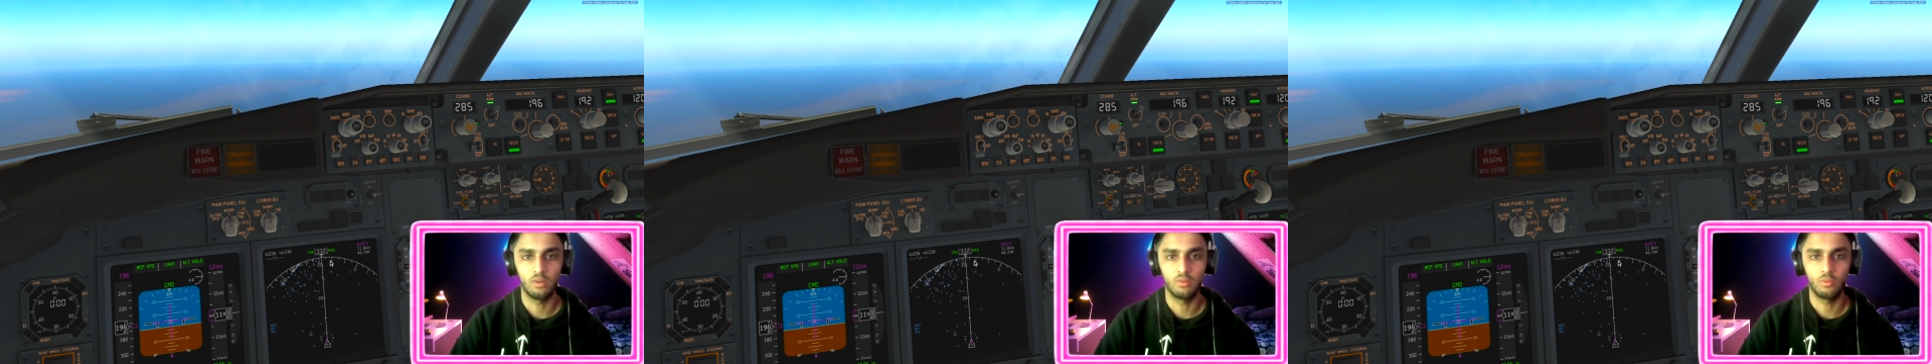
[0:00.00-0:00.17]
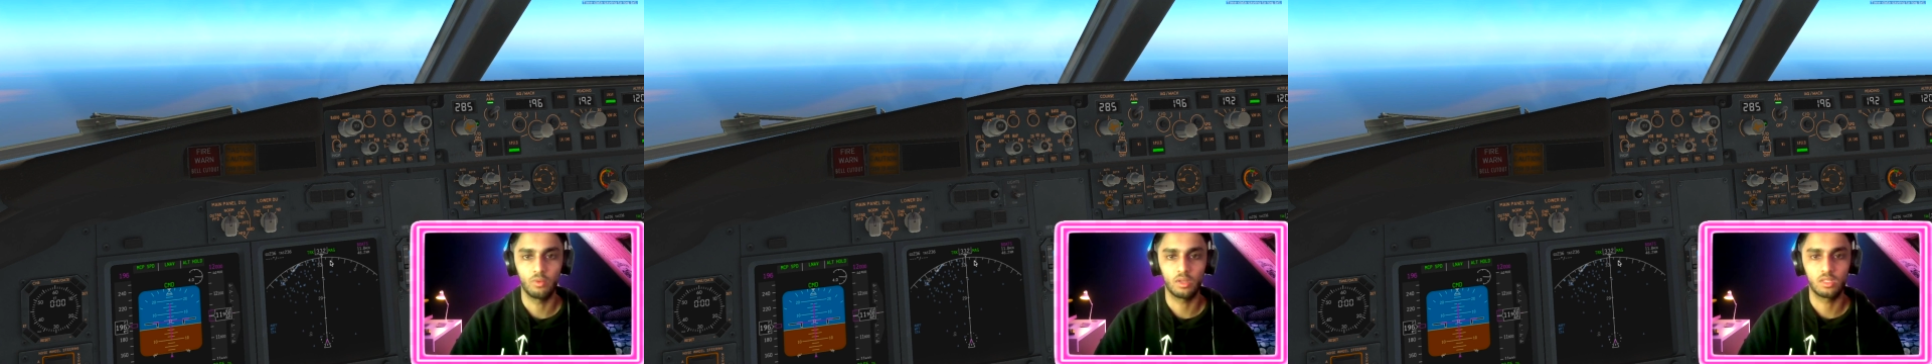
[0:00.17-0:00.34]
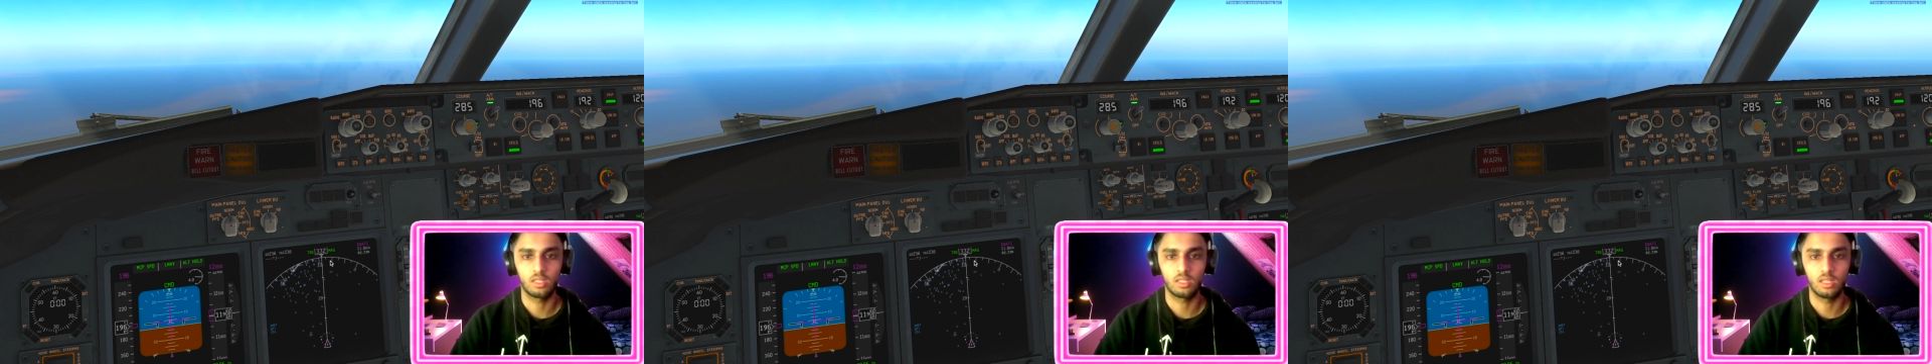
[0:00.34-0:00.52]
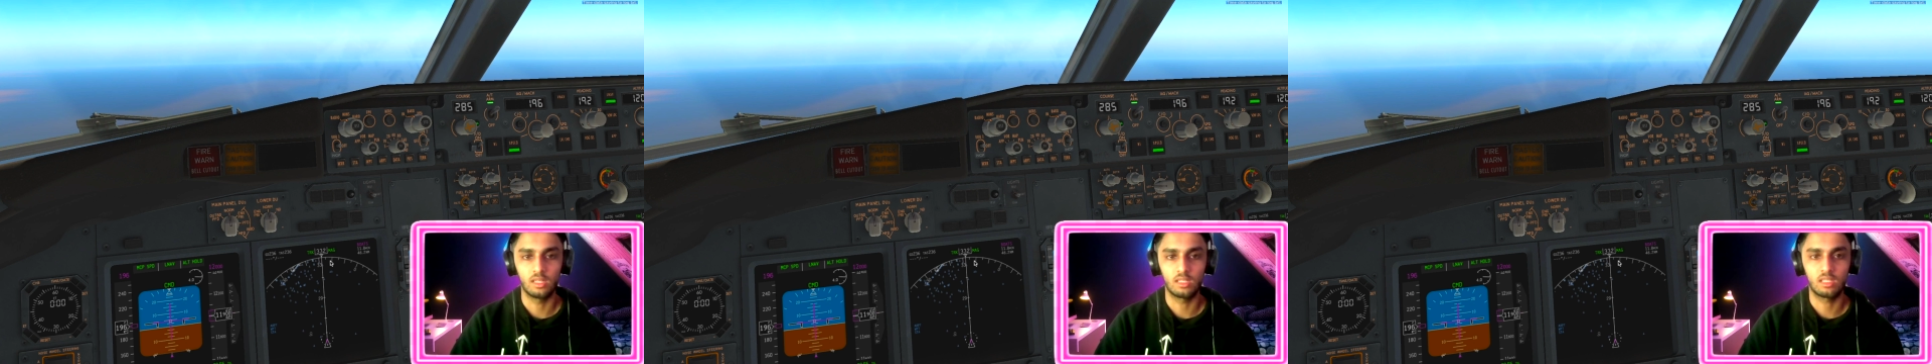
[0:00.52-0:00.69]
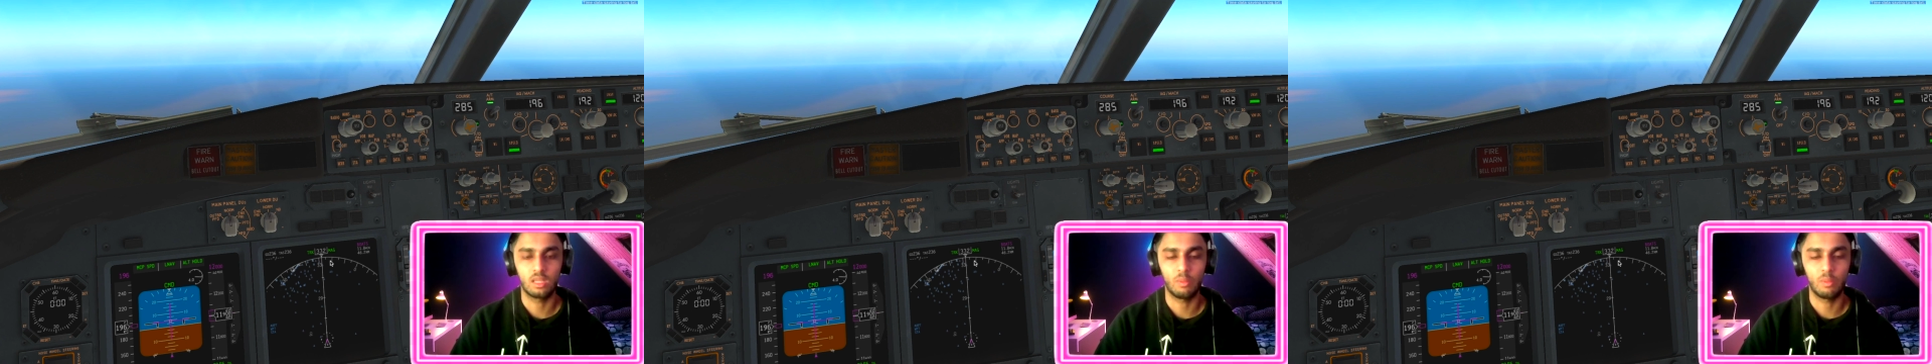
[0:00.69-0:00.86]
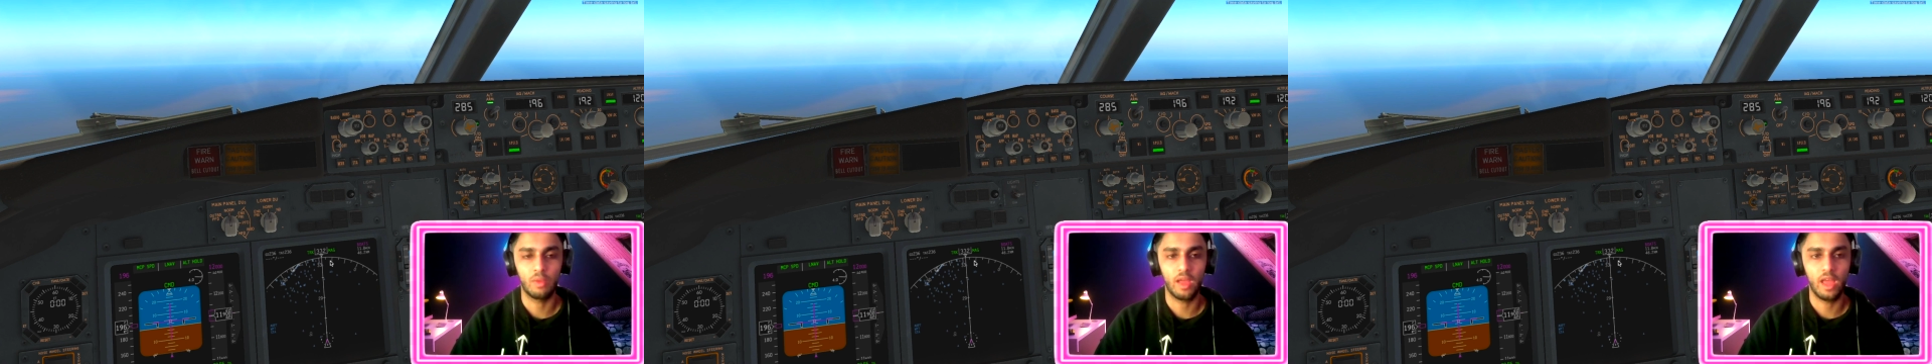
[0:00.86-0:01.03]
we're just going to
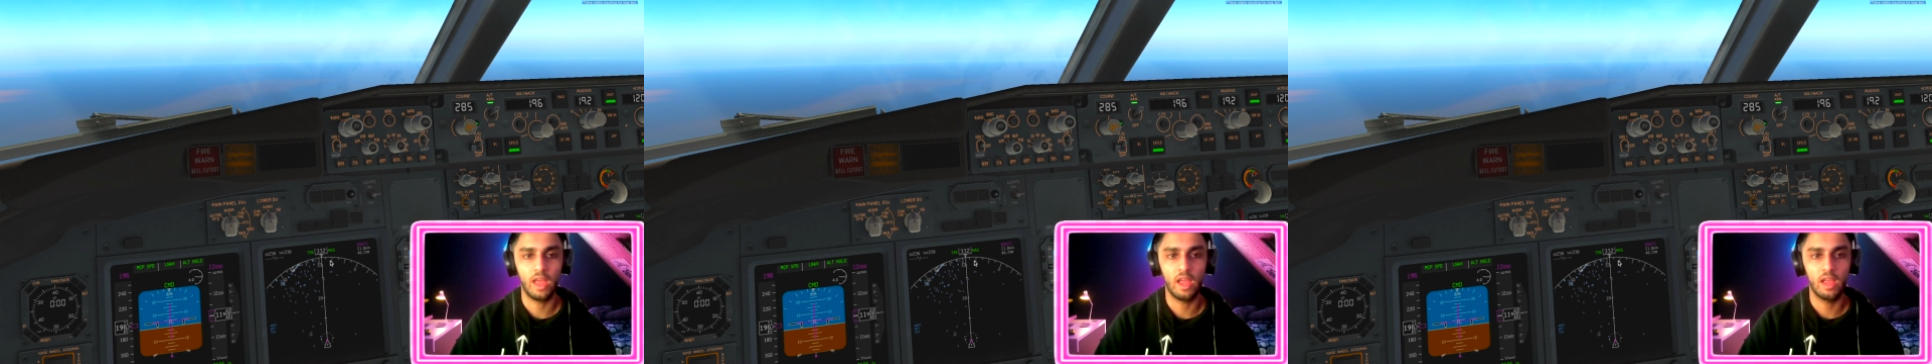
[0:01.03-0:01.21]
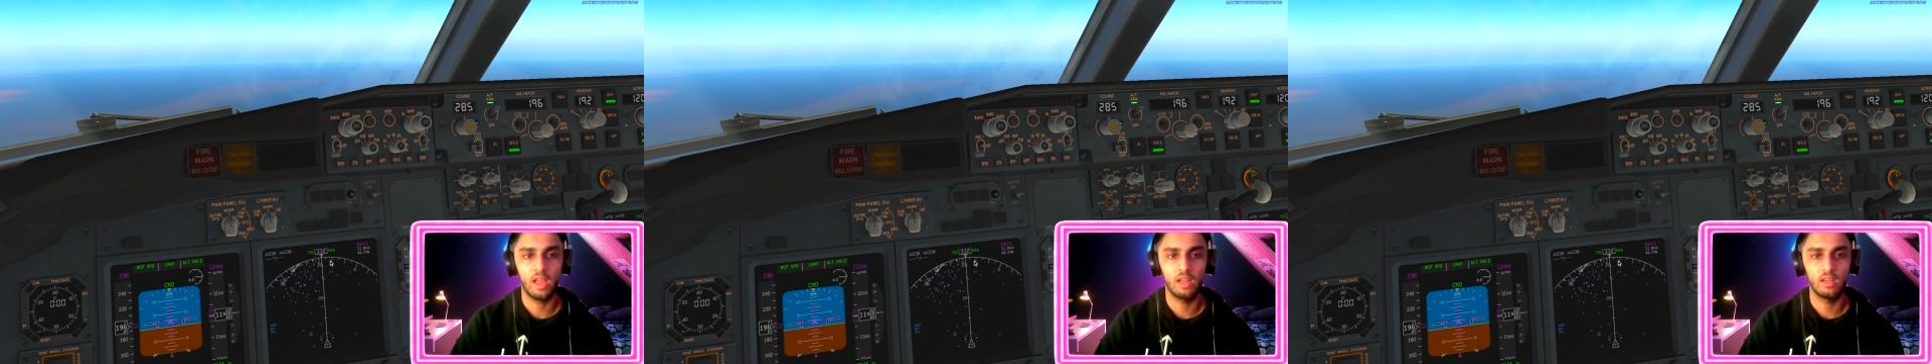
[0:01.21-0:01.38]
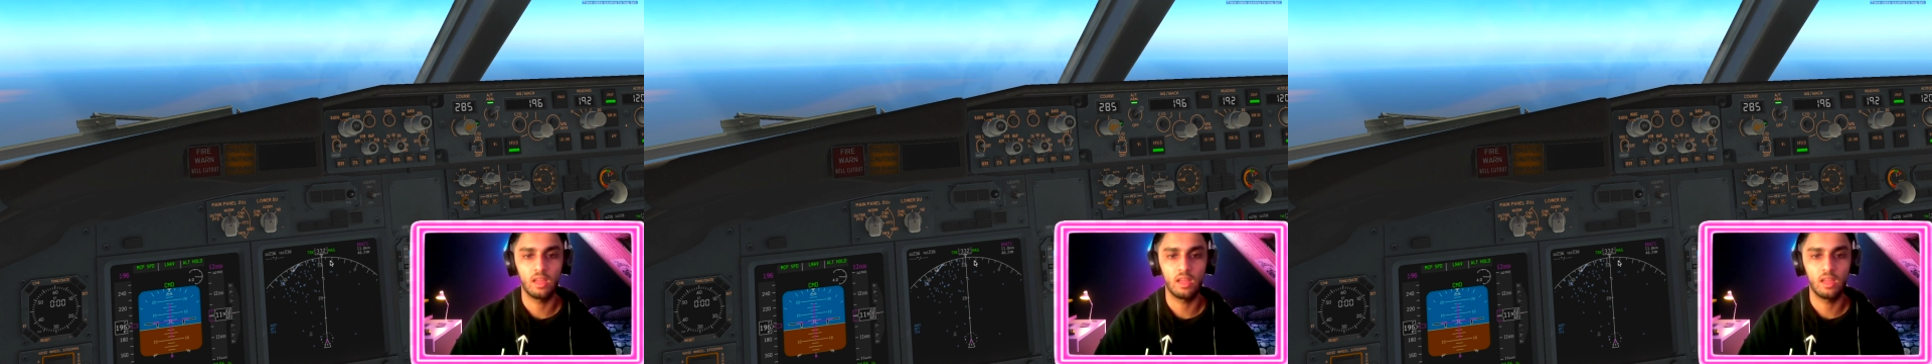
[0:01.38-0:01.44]
skip ahead